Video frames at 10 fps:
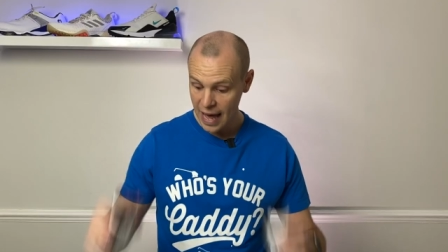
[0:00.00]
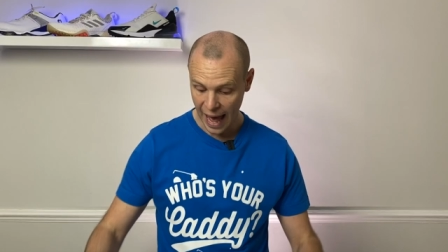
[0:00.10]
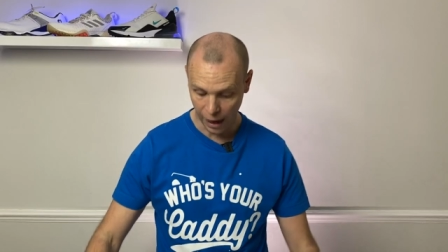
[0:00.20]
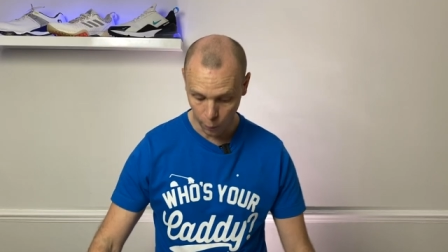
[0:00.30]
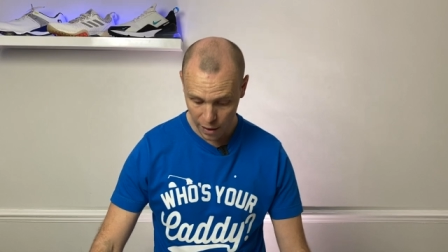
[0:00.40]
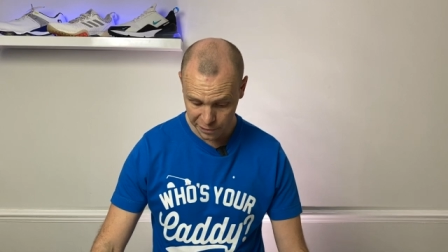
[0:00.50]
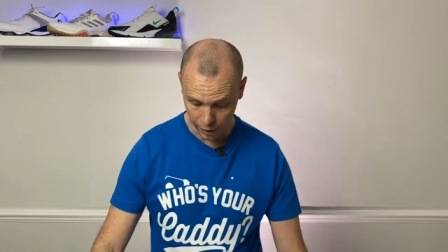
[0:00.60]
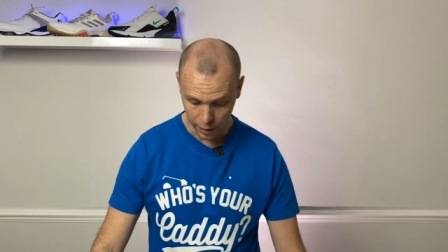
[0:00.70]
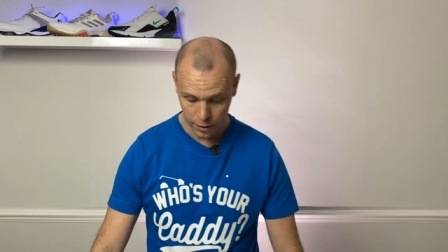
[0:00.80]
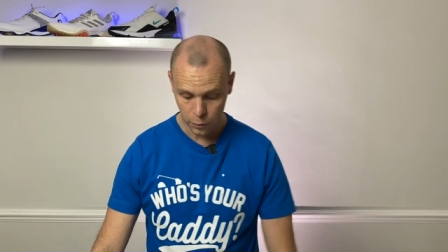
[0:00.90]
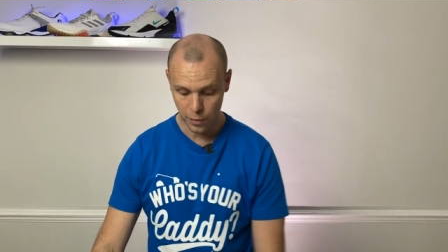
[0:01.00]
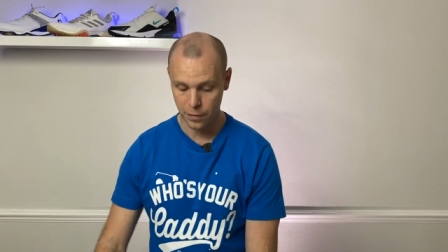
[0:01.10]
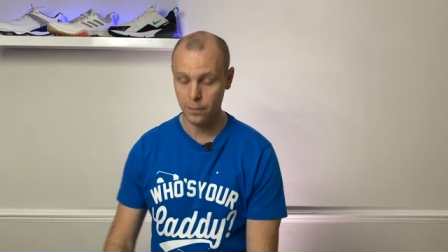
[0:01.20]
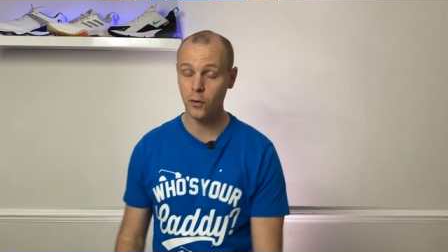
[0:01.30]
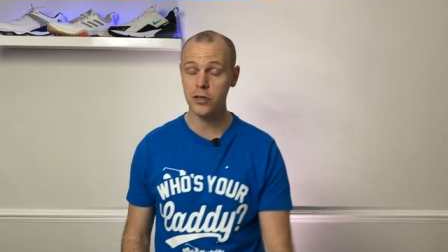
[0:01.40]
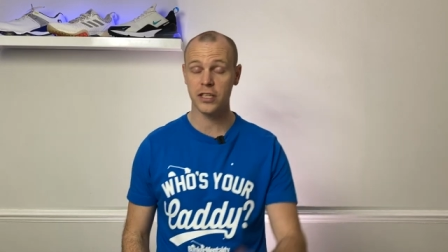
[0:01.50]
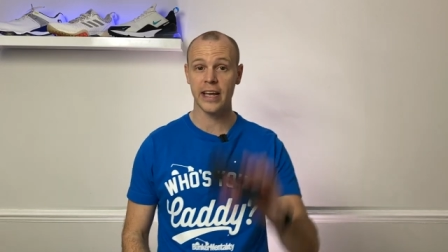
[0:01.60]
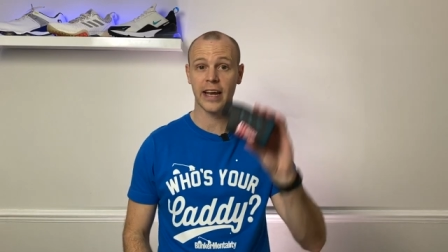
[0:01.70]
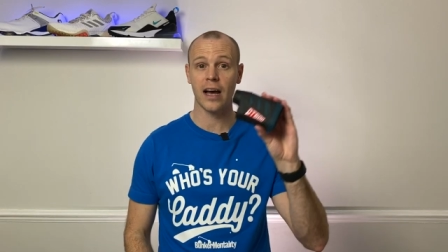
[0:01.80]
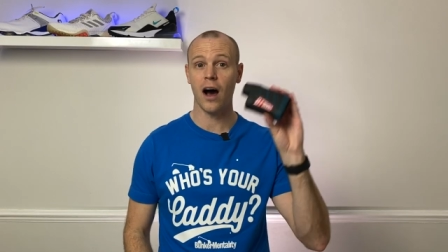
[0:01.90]
However, with the
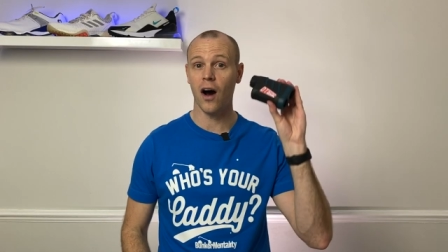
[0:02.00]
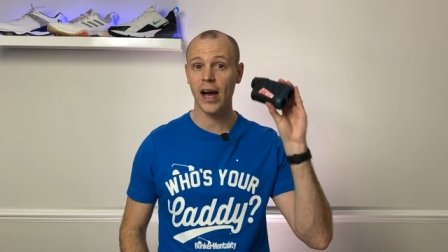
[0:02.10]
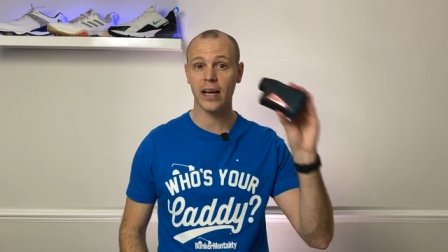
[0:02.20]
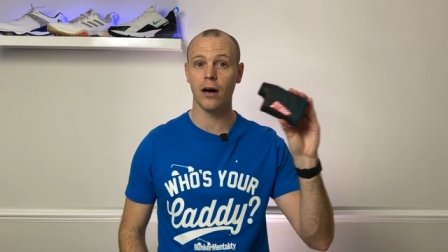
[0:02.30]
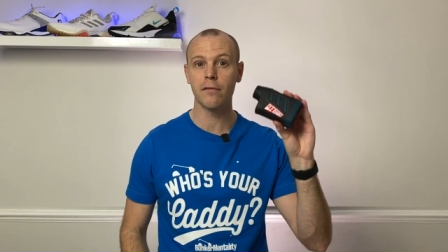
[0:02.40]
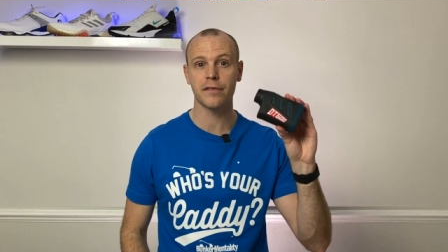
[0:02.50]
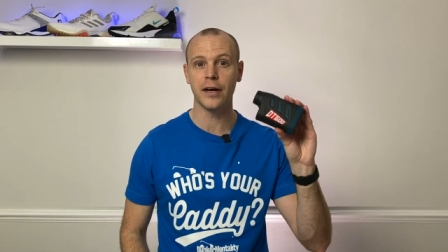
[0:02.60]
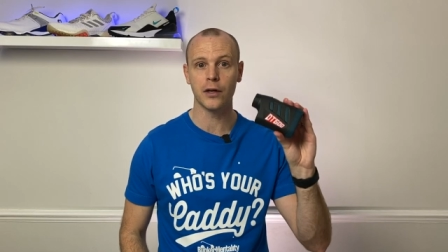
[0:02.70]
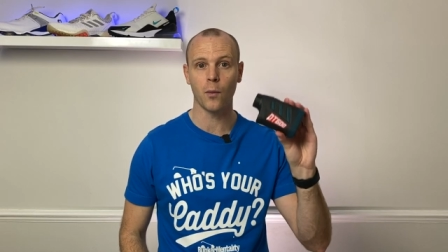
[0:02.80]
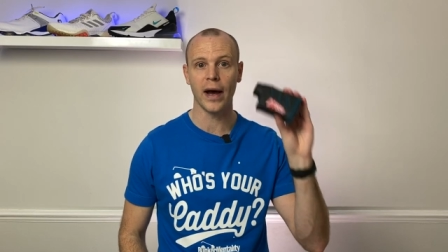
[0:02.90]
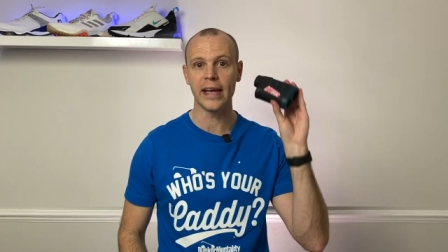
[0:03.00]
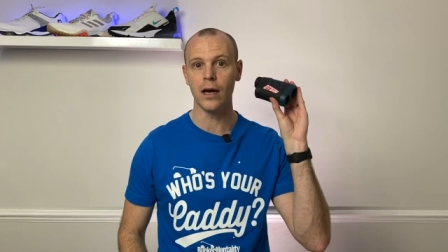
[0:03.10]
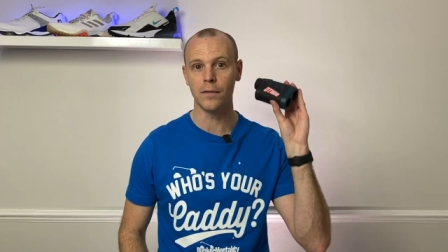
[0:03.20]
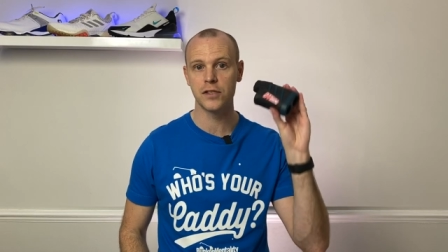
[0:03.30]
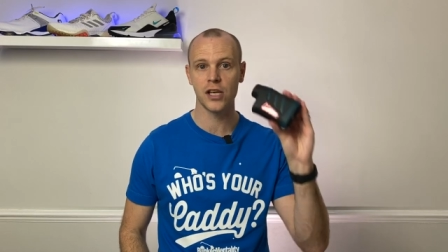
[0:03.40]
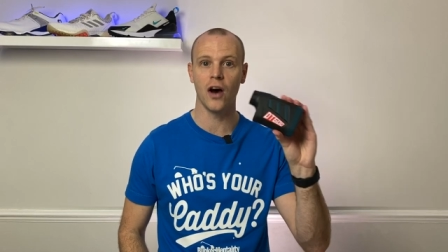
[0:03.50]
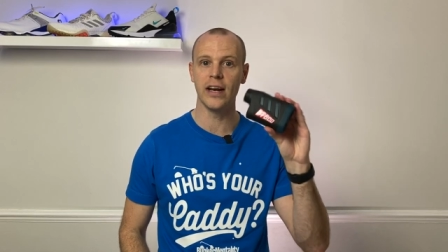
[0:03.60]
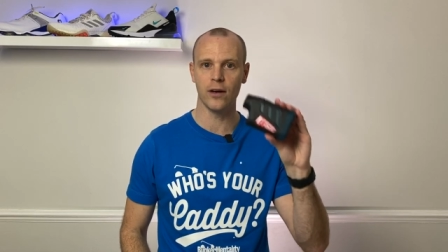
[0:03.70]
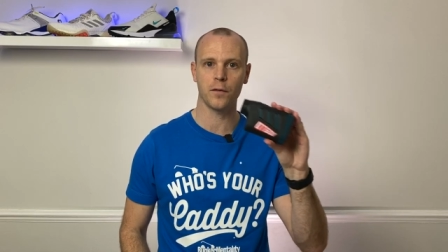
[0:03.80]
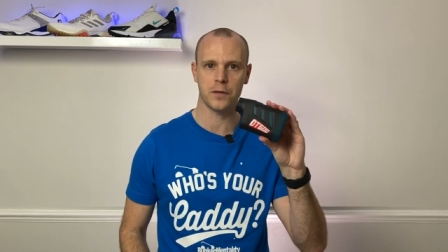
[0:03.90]
Vorstick, I can't find a way of
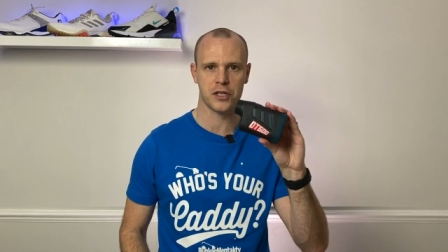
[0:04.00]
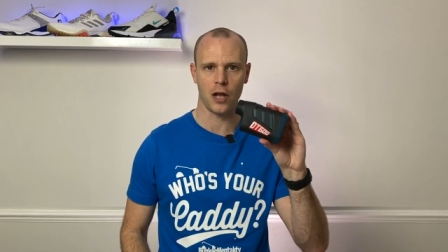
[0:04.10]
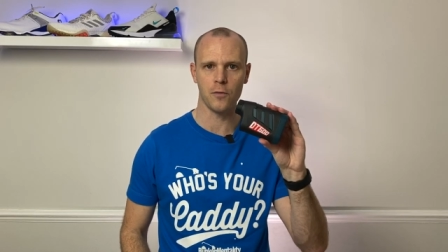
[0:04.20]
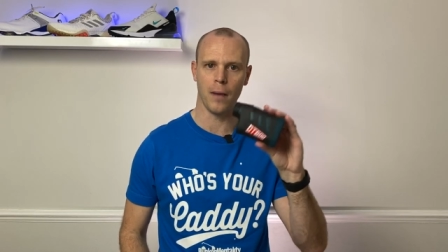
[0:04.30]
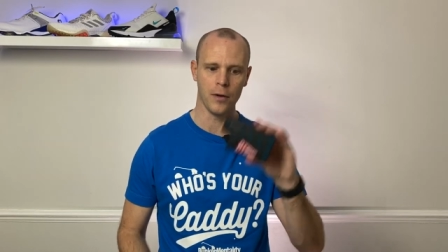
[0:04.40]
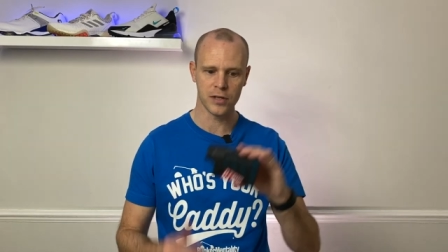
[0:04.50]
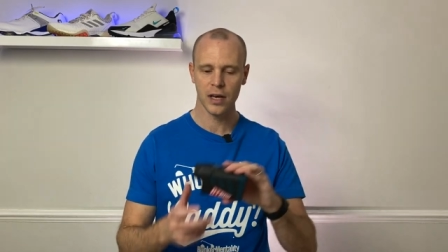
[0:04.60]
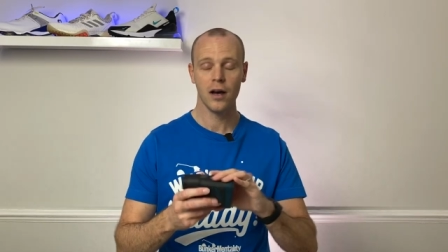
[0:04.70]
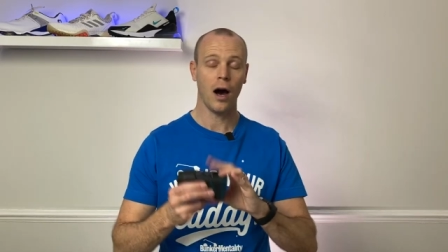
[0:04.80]
turning off the slope mode.